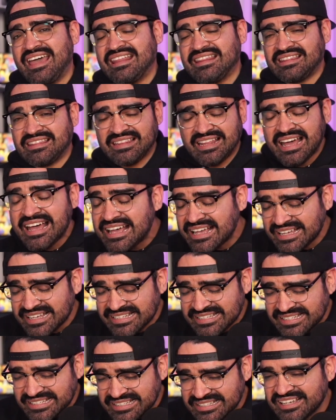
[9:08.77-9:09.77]

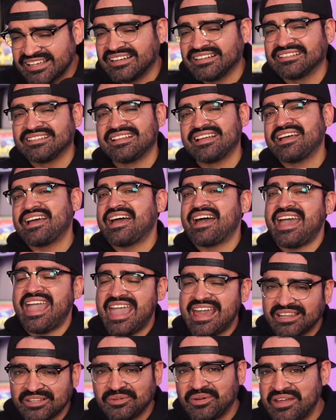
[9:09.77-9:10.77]
unless a
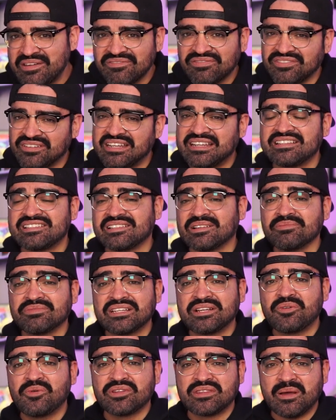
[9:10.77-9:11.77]
Halo Infinite,
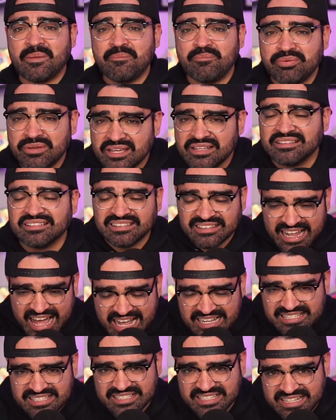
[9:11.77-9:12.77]
something with a big
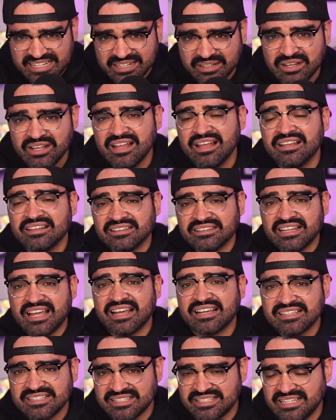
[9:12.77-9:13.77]
lasting
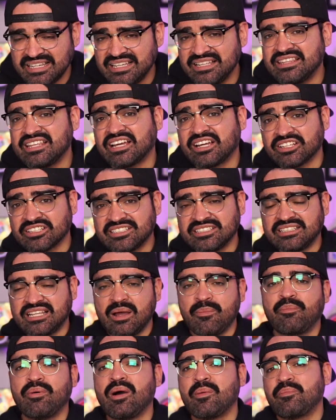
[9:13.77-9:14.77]
legacy that could
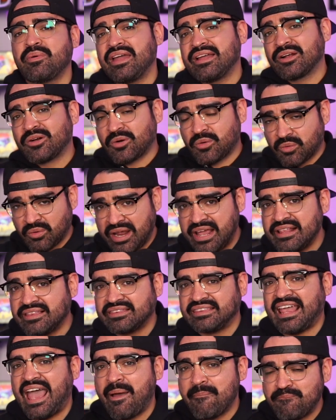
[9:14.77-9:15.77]
step up and create
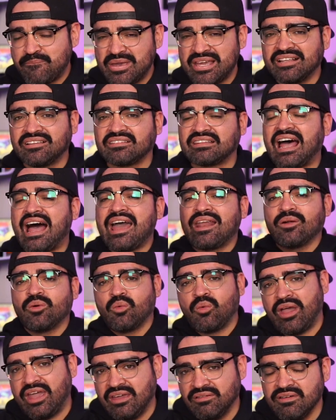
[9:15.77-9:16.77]
that big tidal
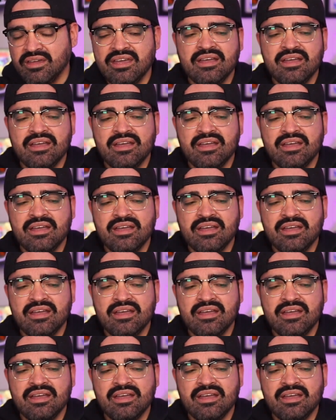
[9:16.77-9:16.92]
wave.